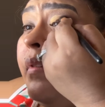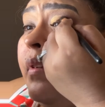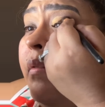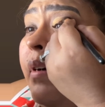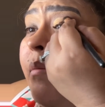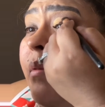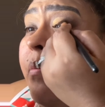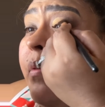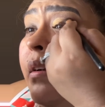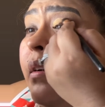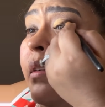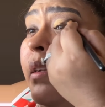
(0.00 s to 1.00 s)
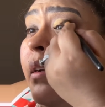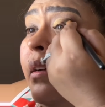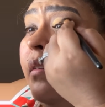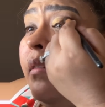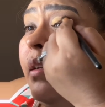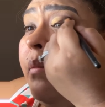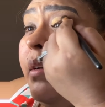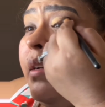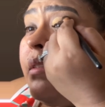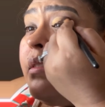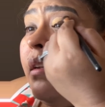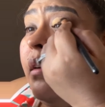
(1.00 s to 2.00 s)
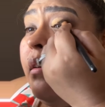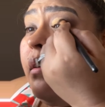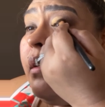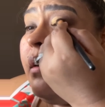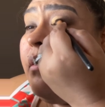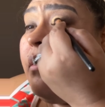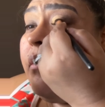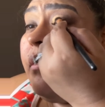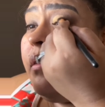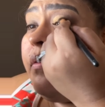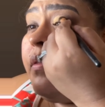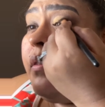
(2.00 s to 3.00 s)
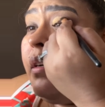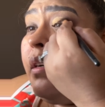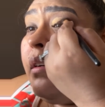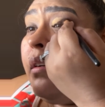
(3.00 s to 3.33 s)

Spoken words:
Why am I putting it diagonally? Because the look that I'm going for